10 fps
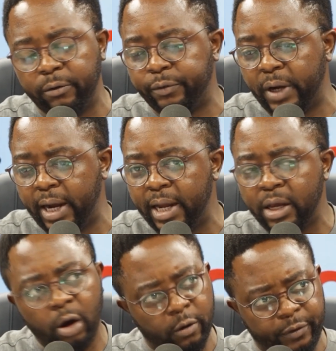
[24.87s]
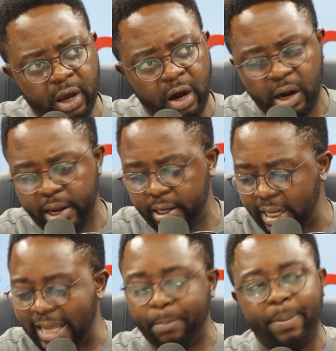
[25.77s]
of AI,
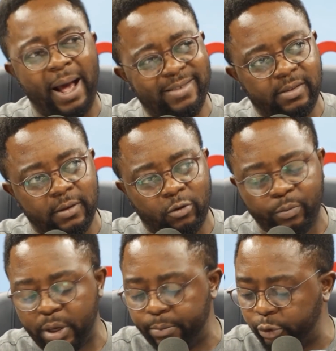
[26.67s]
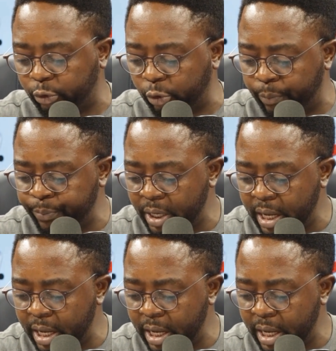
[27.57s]
the capacity to be able to